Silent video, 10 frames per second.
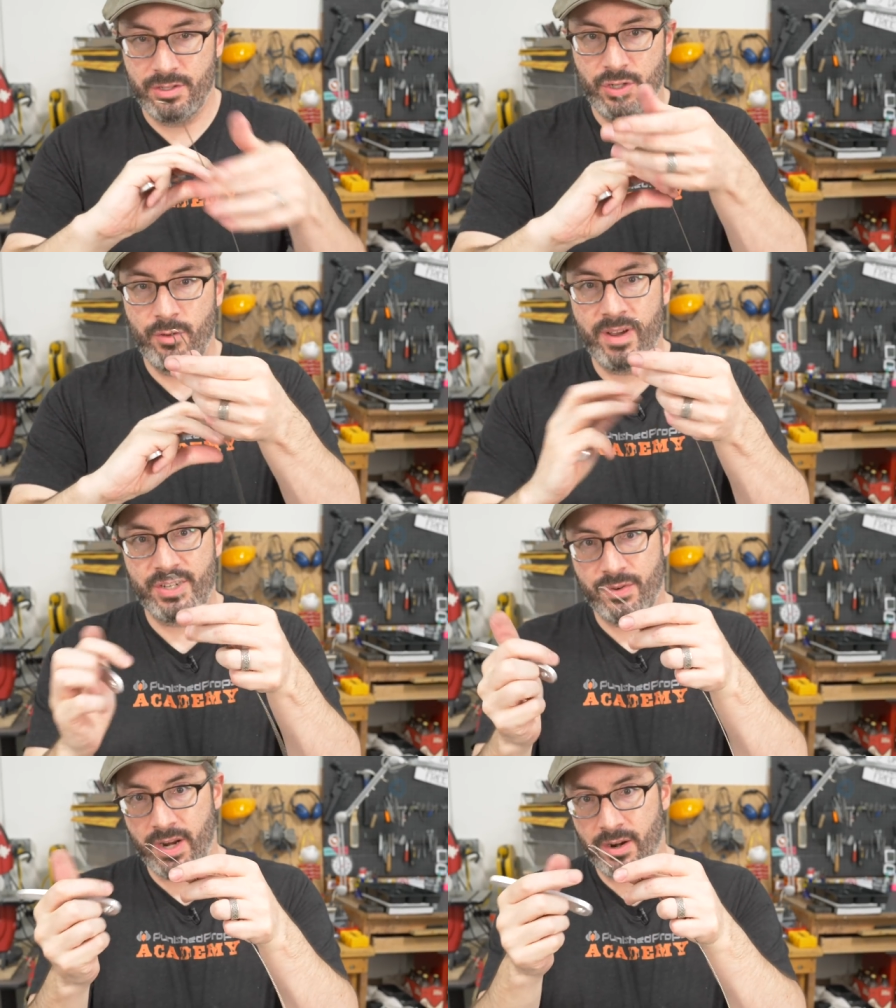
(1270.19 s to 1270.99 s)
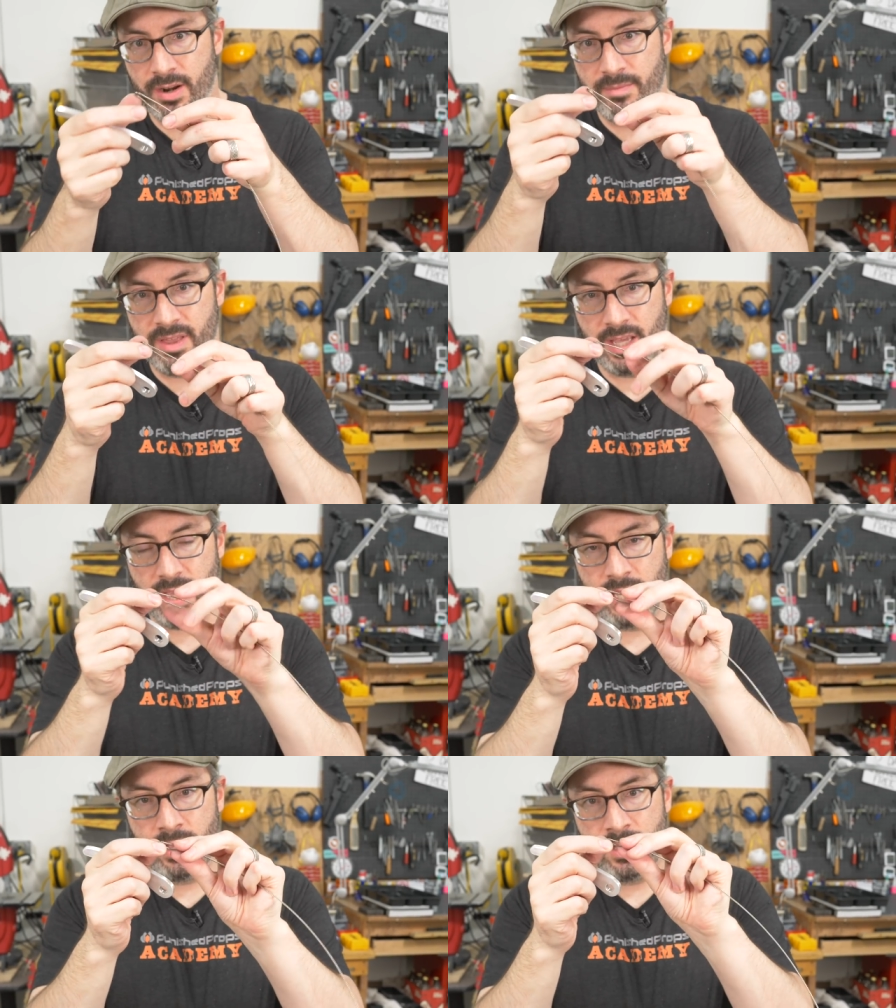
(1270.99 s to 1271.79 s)
to my trigger, and I'm
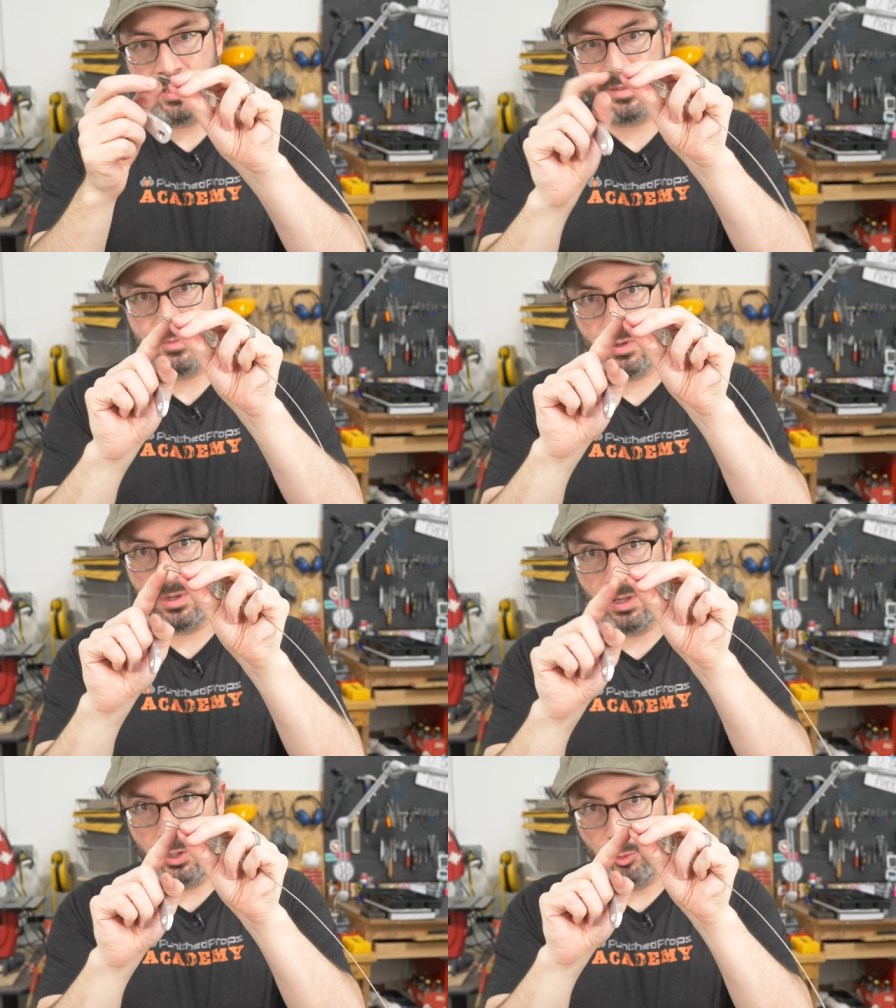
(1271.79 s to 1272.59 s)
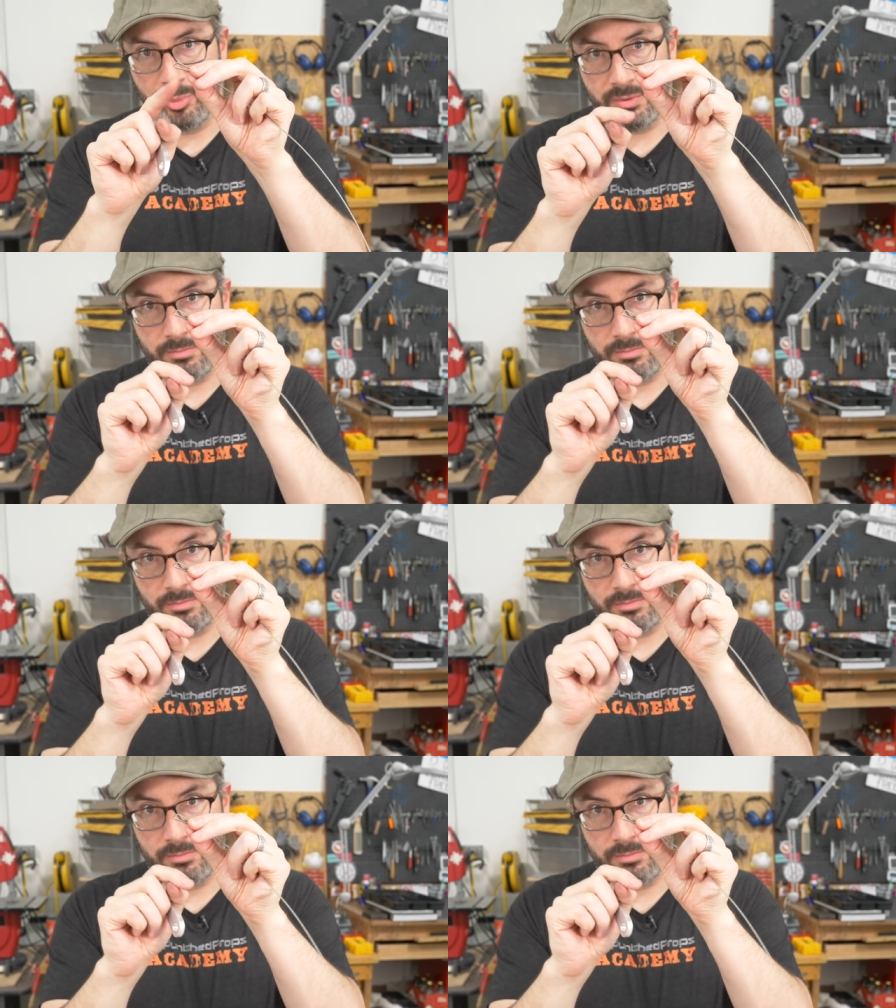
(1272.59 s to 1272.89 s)
thinking some sort of loop.